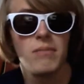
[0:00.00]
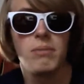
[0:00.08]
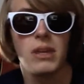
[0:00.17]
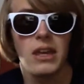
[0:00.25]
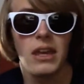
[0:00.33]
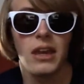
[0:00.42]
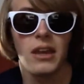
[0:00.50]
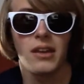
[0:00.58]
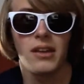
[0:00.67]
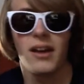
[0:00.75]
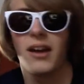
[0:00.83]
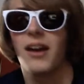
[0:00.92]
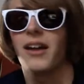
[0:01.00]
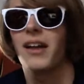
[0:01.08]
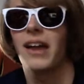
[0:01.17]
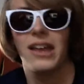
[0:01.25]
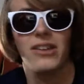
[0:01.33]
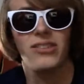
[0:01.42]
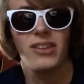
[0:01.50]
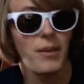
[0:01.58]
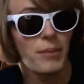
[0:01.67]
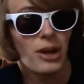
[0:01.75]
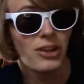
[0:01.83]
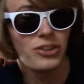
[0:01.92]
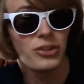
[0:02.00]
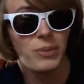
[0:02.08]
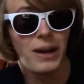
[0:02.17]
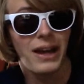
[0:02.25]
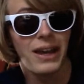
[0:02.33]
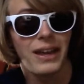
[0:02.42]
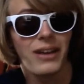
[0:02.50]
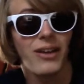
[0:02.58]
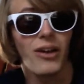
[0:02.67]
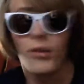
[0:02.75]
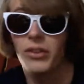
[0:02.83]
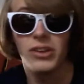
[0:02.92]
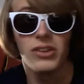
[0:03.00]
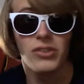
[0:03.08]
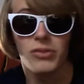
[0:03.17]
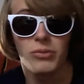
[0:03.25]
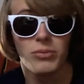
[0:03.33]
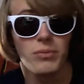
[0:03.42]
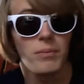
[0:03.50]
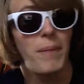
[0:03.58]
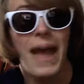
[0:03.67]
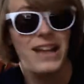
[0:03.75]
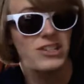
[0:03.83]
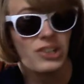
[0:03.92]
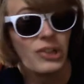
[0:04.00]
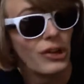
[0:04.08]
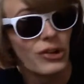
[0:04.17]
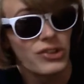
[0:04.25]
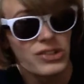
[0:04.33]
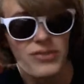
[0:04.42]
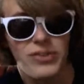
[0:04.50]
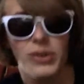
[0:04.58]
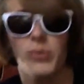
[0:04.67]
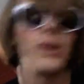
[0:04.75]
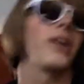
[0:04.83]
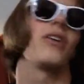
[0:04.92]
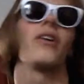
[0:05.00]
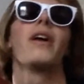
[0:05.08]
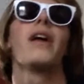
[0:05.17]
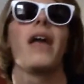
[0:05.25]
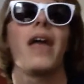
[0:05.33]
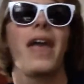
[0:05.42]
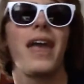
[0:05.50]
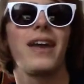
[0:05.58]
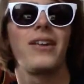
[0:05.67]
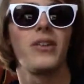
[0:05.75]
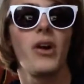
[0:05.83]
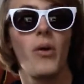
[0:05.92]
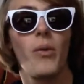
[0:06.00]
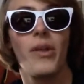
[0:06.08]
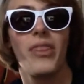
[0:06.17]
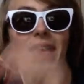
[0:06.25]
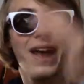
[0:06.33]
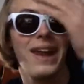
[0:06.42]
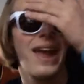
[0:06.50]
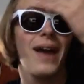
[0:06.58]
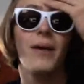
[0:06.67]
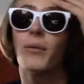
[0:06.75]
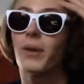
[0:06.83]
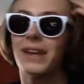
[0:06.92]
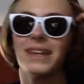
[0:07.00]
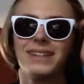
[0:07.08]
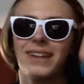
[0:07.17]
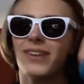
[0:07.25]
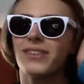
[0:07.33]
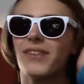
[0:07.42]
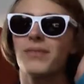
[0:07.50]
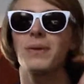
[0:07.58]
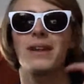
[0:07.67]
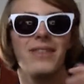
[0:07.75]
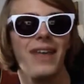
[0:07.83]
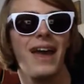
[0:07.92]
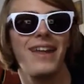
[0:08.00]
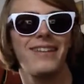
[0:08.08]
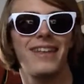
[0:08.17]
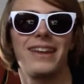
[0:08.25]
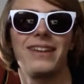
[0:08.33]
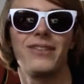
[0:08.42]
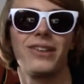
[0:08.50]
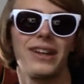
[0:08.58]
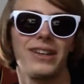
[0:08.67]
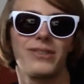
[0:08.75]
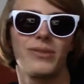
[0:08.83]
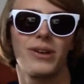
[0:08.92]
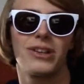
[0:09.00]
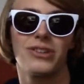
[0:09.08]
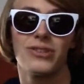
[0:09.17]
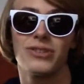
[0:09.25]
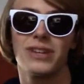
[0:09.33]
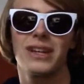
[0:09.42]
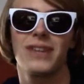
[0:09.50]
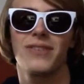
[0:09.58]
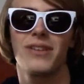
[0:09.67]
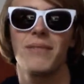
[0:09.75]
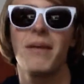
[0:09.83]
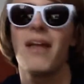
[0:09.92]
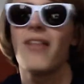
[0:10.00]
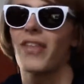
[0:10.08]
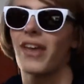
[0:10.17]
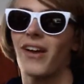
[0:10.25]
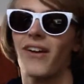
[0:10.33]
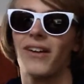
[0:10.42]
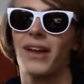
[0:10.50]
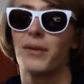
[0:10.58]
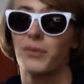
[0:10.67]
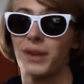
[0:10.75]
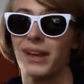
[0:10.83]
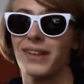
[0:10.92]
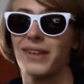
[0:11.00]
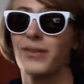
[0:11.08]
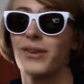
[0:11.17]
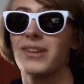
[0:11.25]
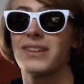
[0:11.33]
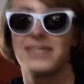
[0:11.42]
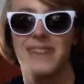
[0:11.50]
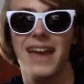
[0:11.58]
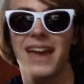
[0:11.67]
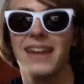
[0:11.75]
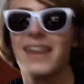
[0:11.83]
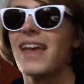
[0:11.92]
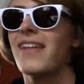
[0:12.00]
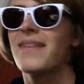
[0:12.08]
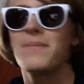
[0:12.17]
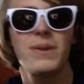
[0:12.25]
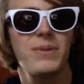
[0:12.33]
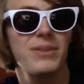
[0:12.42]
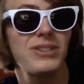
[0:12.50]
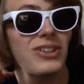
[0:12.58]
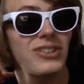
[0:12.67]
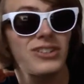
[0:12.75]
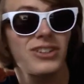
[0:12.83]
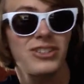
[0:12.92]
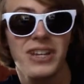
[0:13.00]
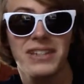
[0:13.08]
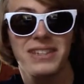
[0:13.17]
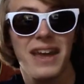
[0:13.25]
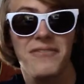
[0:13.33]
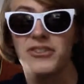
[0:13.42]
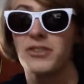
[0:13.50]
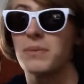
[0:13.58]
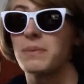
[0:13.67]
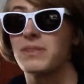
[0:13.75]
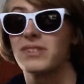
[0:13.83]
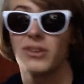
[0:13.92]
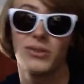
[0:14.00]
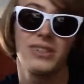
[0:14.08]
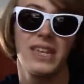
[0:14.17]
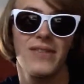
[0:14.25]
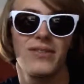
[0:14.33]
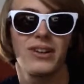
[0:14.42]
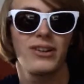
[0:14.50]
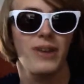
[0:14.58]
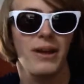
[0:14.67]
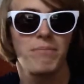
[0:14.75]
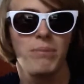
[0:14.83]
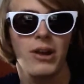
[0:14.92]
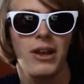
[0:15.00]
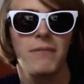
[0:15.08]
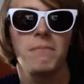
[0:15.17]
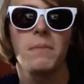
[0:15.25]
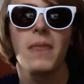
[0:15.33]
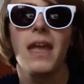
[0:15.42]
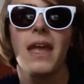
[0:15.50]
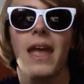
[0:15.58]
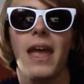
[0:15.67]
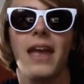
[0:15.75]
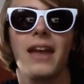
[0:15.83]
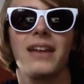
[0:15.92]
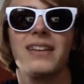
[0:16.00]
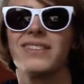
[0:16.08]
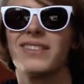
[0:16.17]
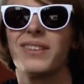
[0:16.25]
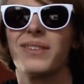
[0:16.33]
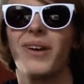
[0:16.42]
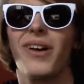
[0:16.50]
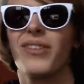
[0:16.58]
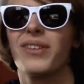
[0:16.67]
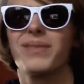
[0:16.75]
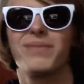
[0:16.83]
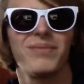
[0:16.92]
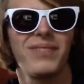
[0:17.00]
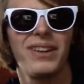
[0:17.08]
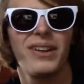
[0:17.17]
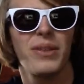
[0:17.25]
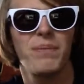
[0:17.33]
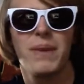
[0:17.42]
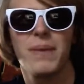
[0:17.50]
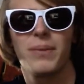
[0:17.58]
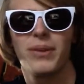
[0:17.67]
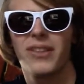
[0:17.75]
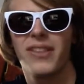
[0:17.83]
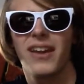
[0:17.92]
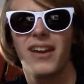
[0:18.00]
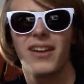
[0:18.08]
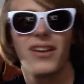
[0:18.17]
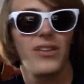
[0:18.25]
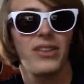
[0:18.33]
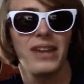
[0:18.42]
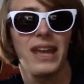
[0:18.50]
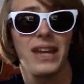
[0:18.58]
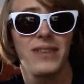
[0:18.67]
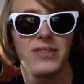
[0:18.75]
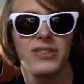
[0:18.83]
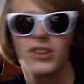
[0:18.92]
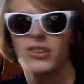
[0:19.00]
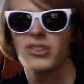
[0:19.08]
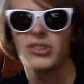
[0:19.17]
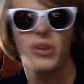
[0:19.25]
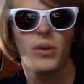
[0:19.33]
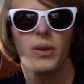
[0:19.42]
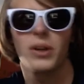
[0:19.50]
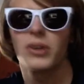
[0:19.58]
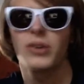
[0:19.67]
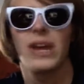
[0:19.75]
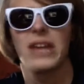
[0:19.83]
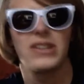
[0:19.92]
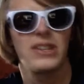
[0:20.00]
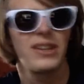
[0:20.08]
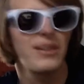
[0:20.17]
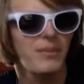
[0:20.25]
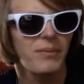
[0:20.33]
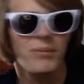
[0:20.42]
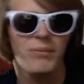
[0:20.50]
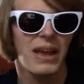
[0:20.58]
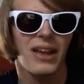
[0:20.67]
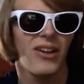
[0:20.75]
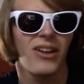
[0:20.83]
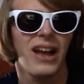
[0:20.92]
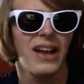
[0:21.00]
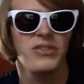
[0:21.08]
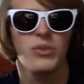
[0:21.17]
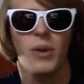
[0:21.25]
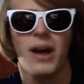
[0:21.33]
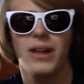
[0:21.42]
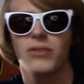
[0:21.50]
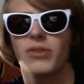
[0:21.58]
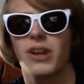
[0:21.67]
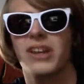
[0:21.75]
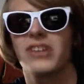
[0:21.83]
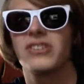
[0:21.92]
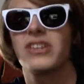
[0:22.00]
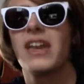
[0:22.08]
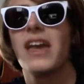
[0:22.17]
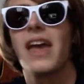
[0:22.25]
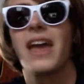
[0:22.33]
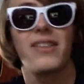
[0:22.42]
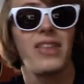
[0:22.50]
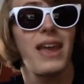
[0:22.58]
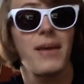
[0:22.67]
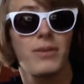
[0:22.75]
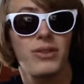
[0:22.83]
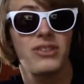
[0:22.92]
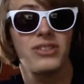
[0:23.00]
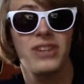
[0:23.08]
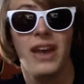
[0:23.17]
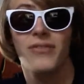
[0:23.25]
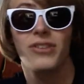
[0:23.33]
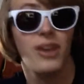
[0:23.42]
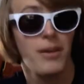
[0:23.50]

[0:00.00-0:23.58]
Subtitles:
being, come on to by all these bachelors, if you will. And when when he tells everybody that he really doesn't want to choose any of them, they all get really, really sad, and they pretty much all start chasing after him. And so Steven and Greg book it, and the people in there, all the natives start just going crazy, making all kinds of wild ruckus, and the amethysts have to